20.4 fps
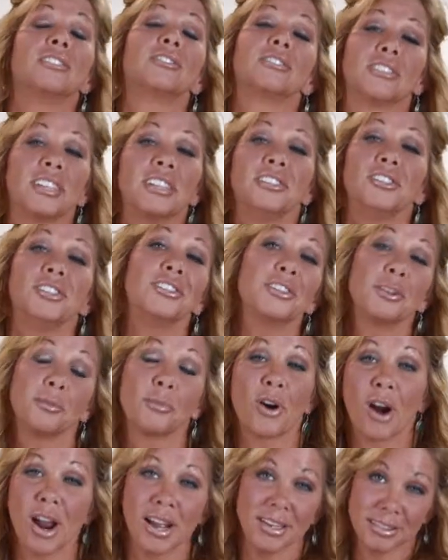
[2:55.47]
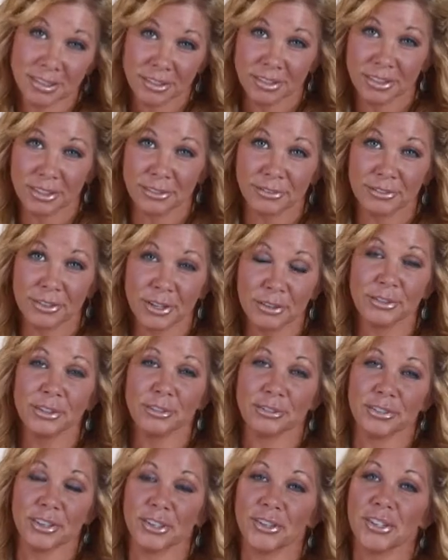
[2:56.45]
send you little prizes if
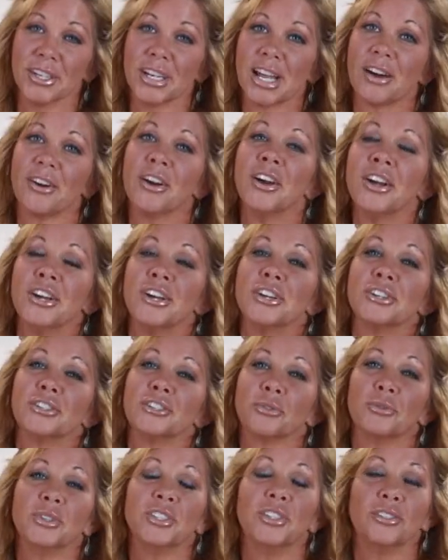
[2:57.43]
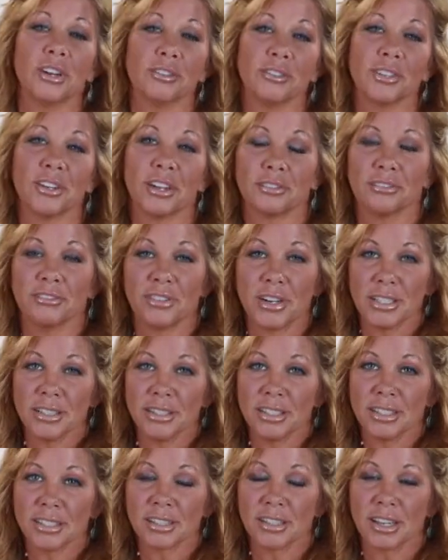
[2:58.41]
you figure it out. So we do have a lot of fun
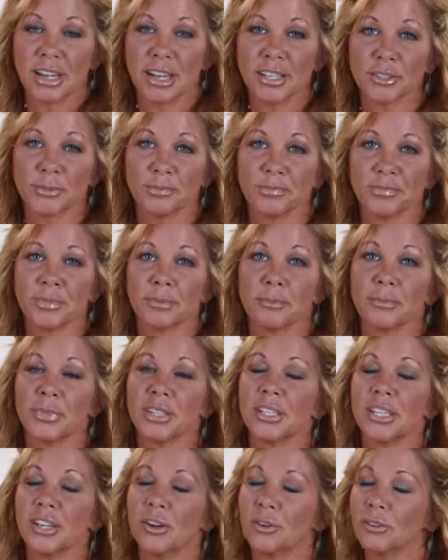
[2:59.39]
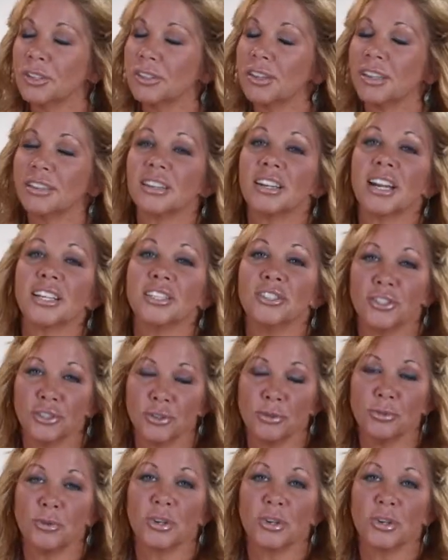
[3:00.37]
in this class, but the only thing that I do